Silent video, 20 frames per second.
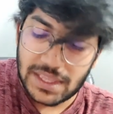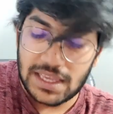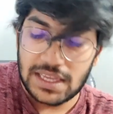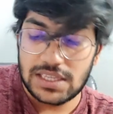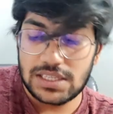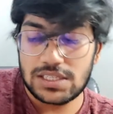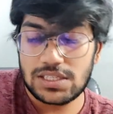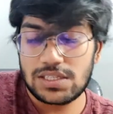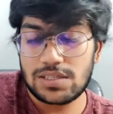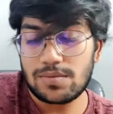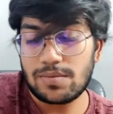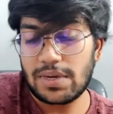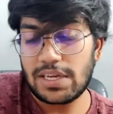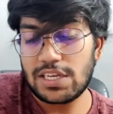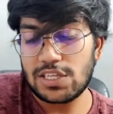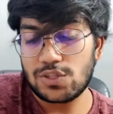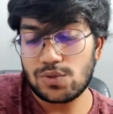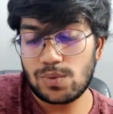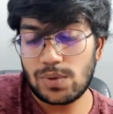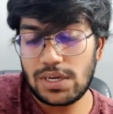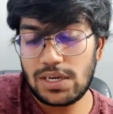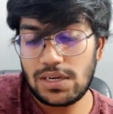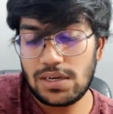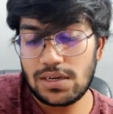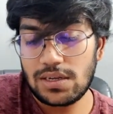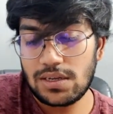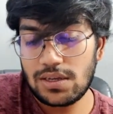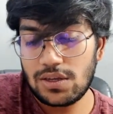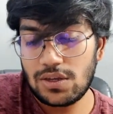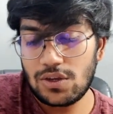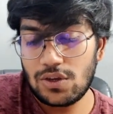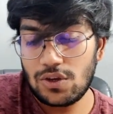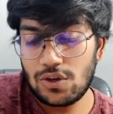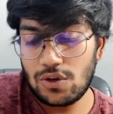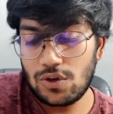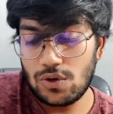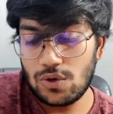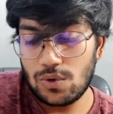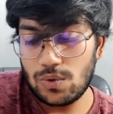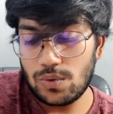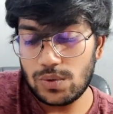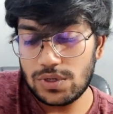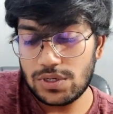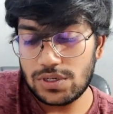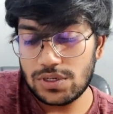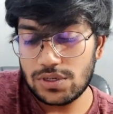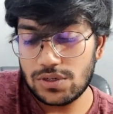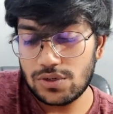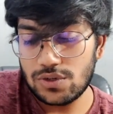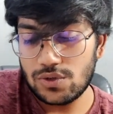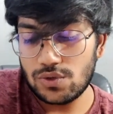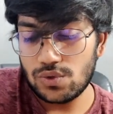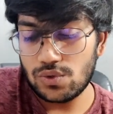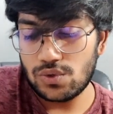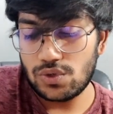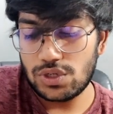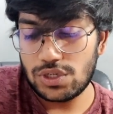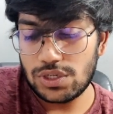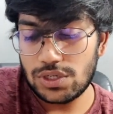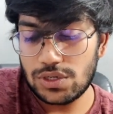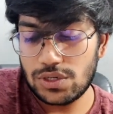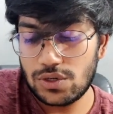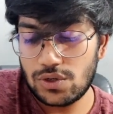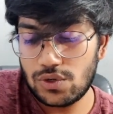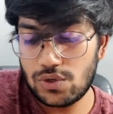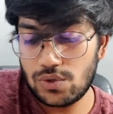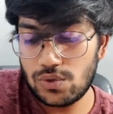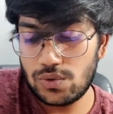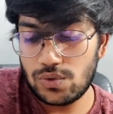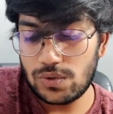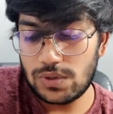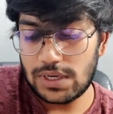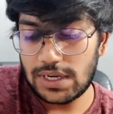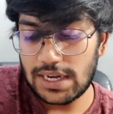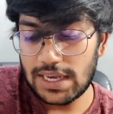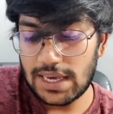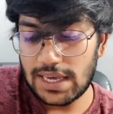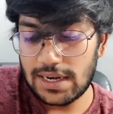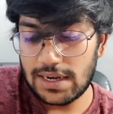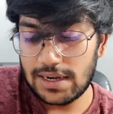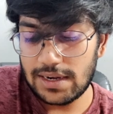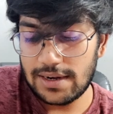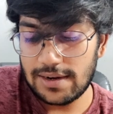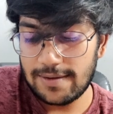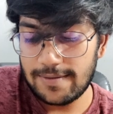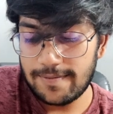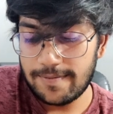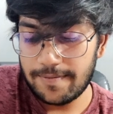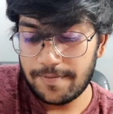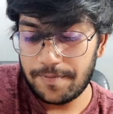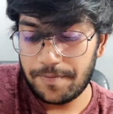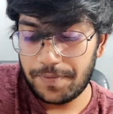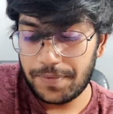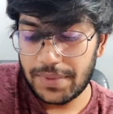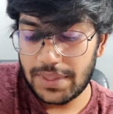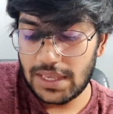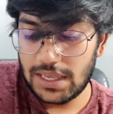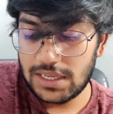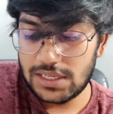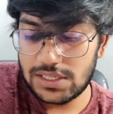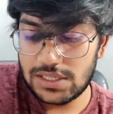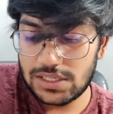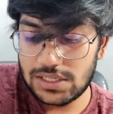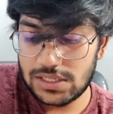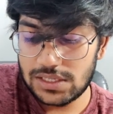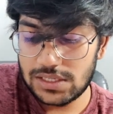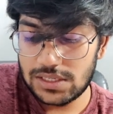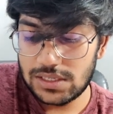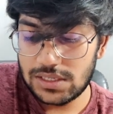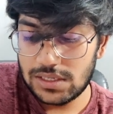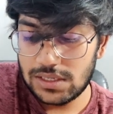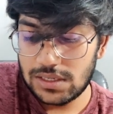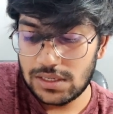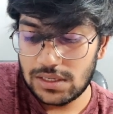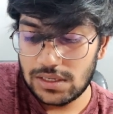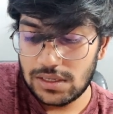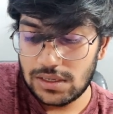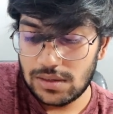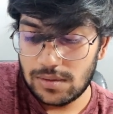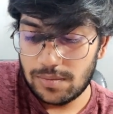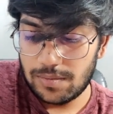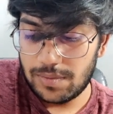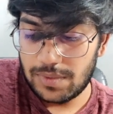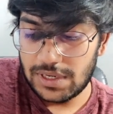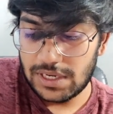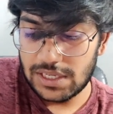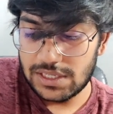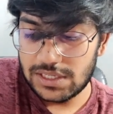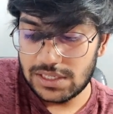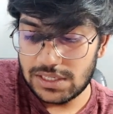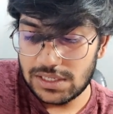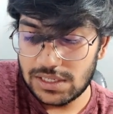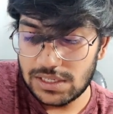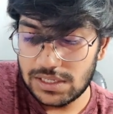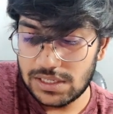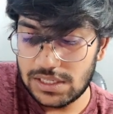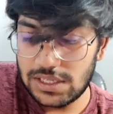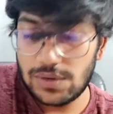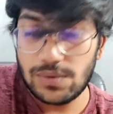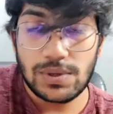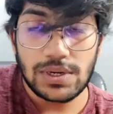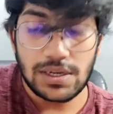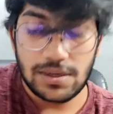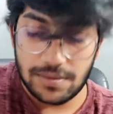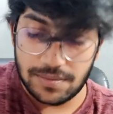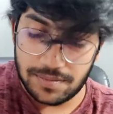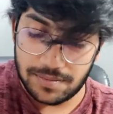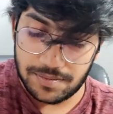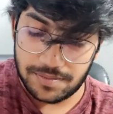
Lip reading: x minus 1 over root 2 tan x plus c1